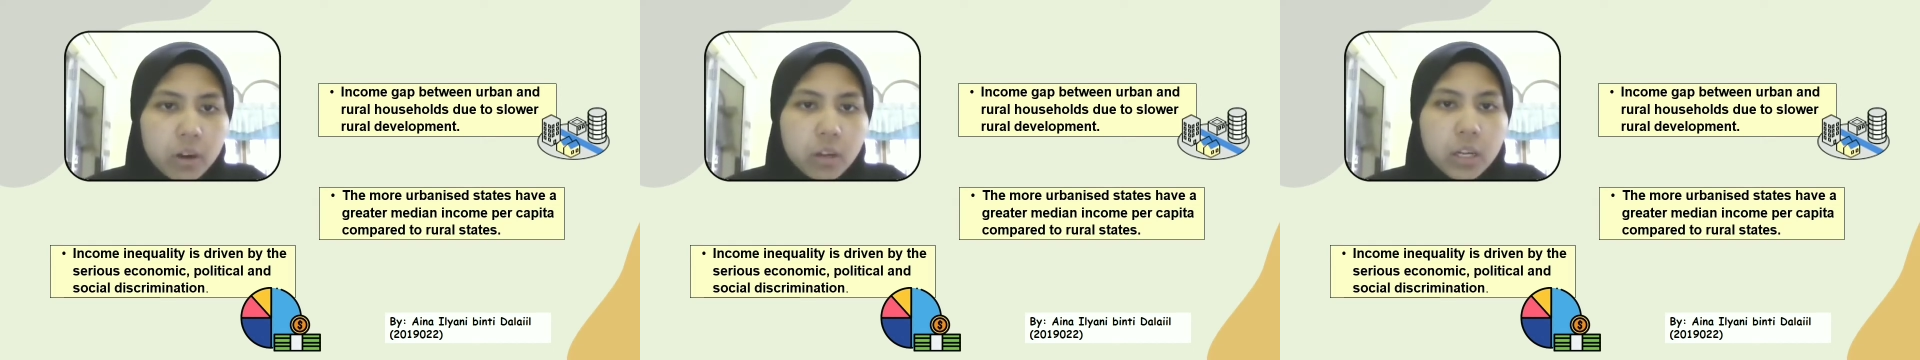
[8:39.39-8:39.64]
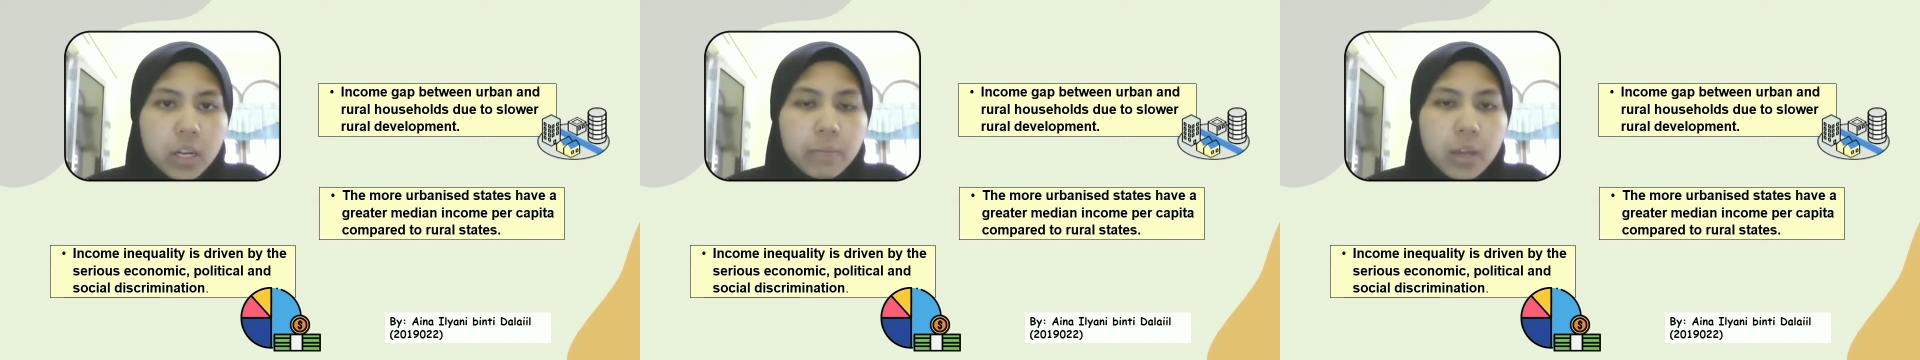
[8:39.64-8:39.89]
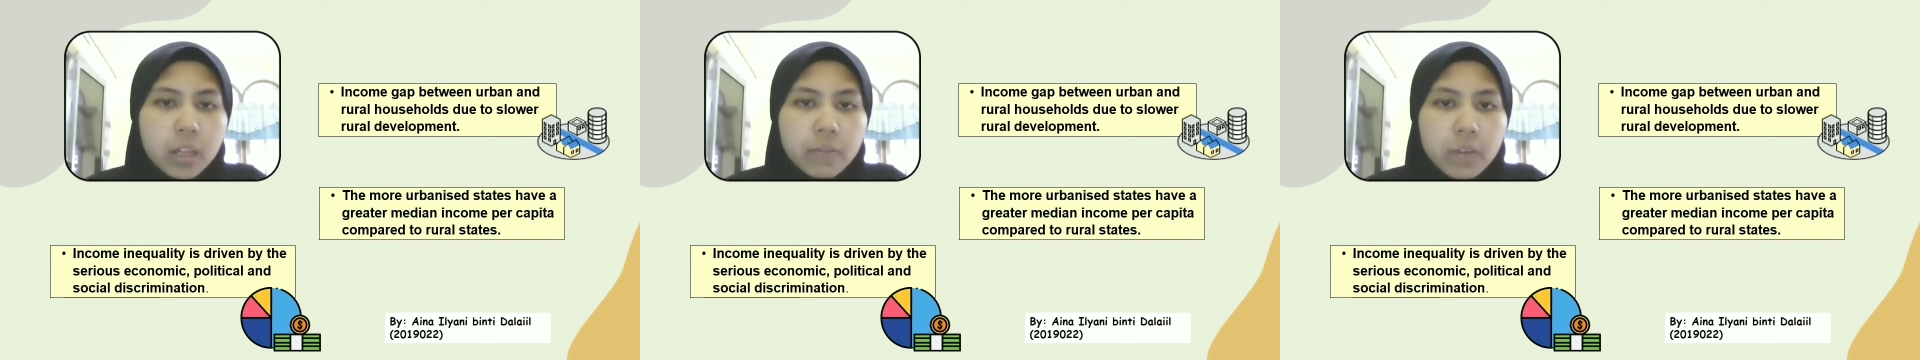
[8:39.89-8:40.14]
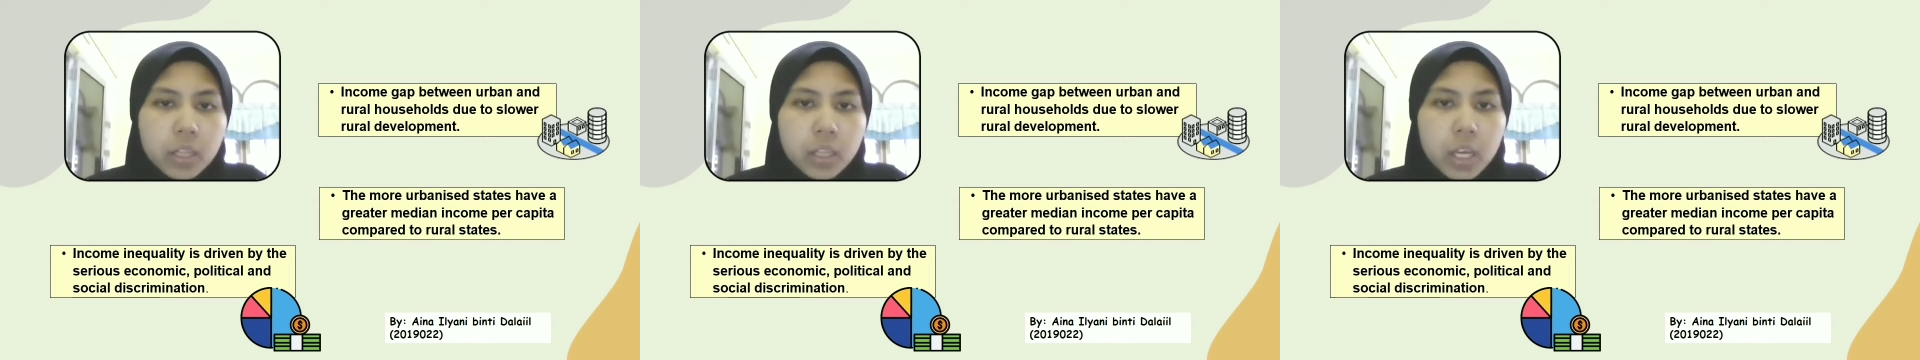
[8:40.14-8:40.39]
economic
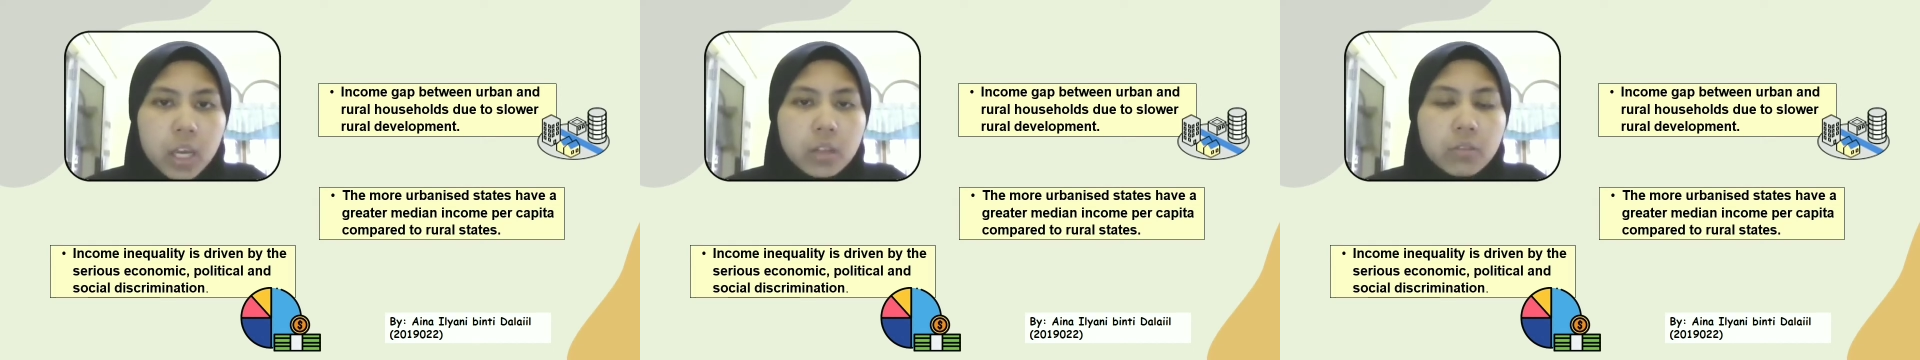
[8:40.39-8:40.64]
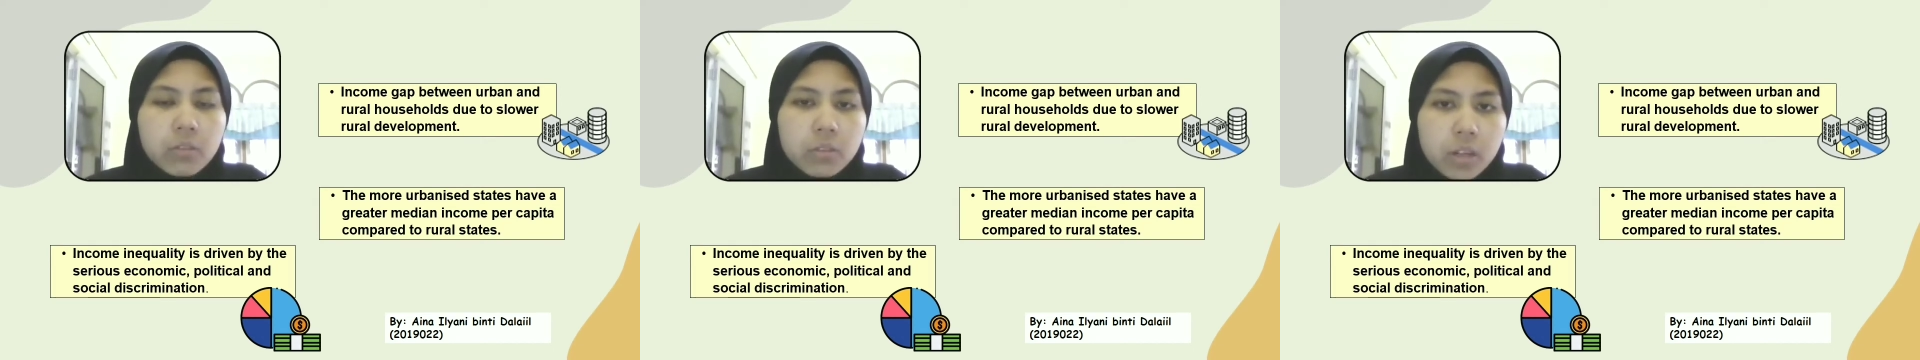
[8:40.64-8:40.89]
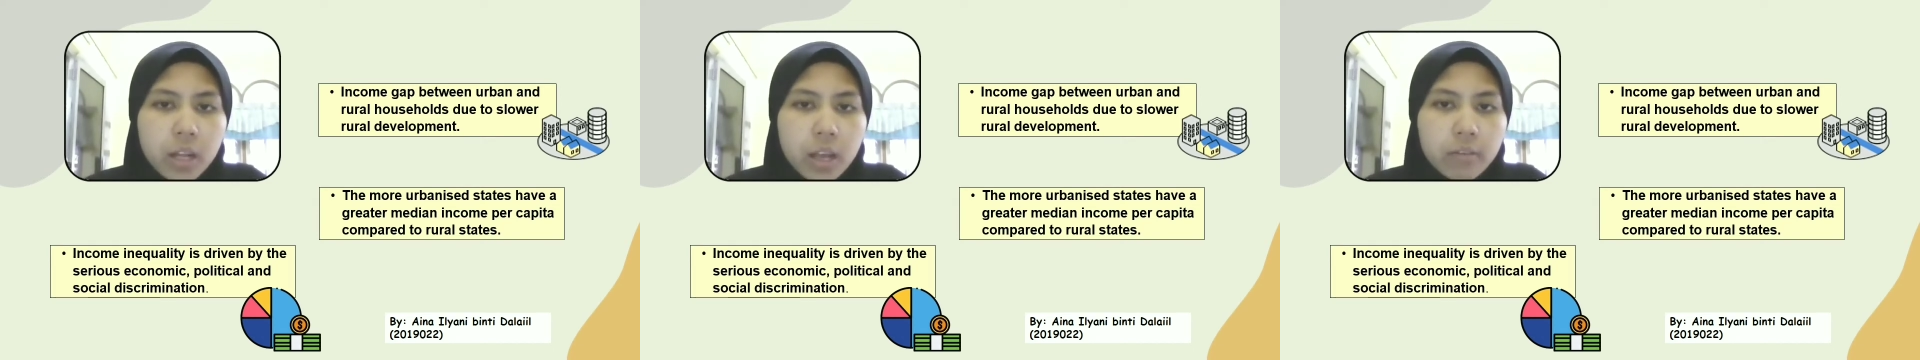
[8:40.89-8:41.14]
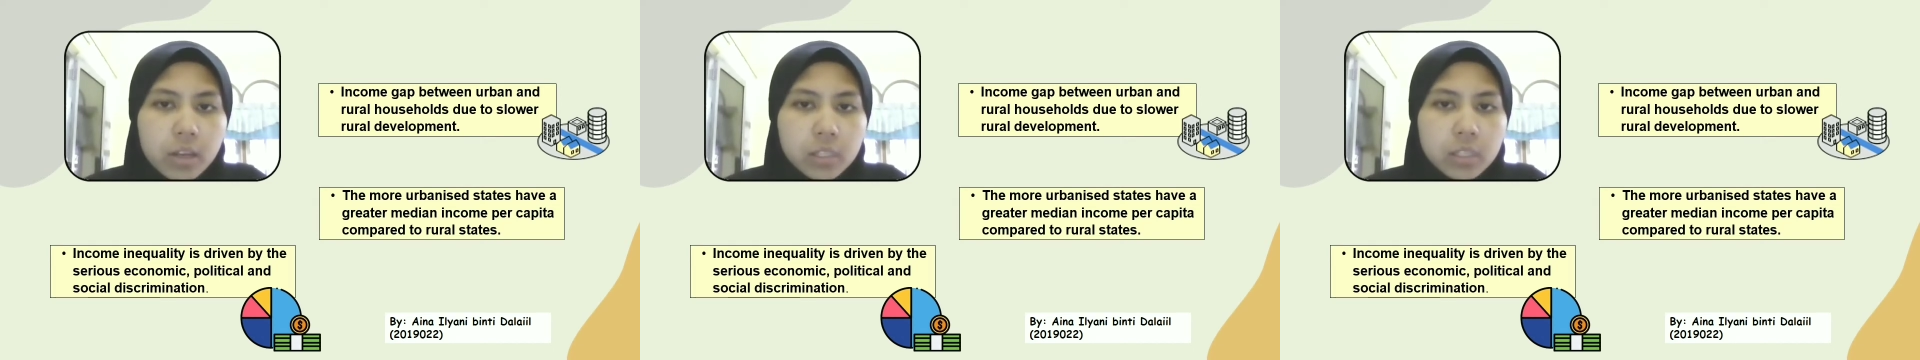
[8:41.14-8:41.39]
activity in rural
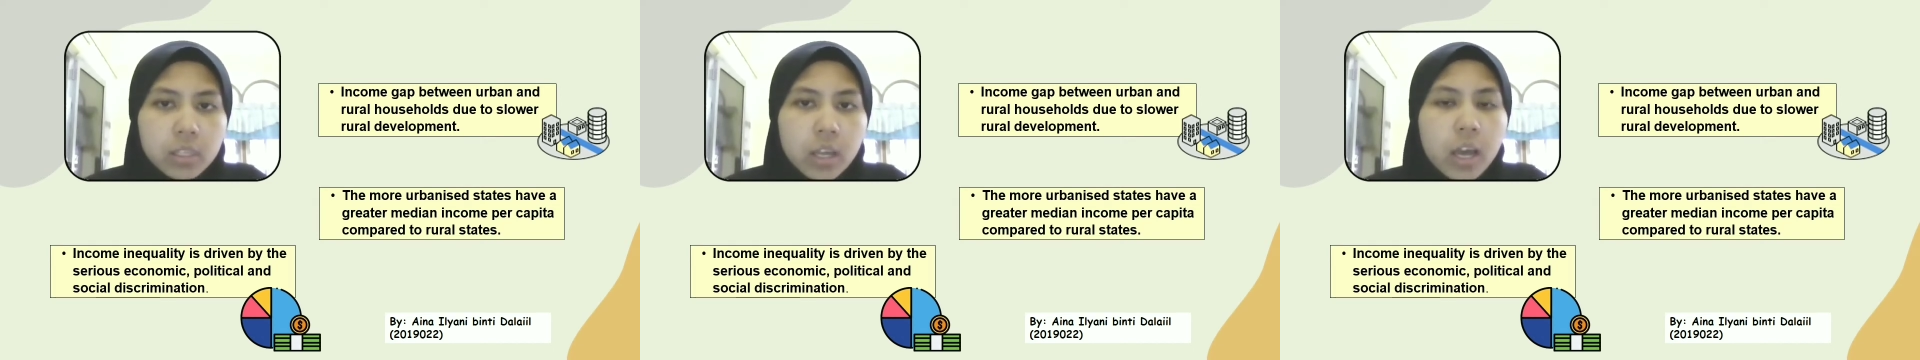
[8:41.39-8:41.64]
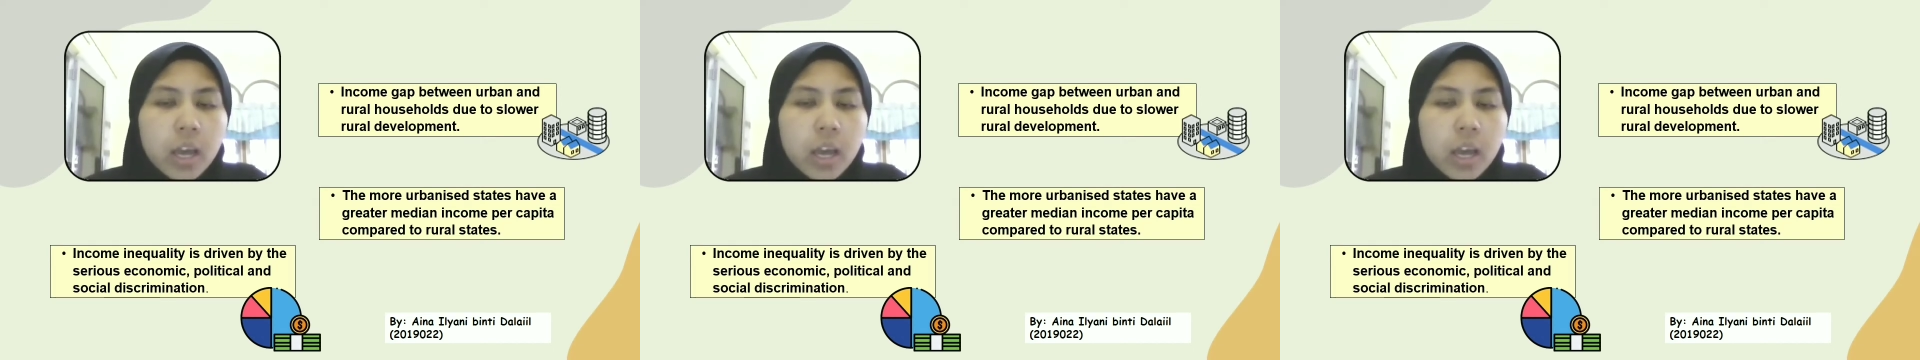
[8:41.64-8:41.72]
areas.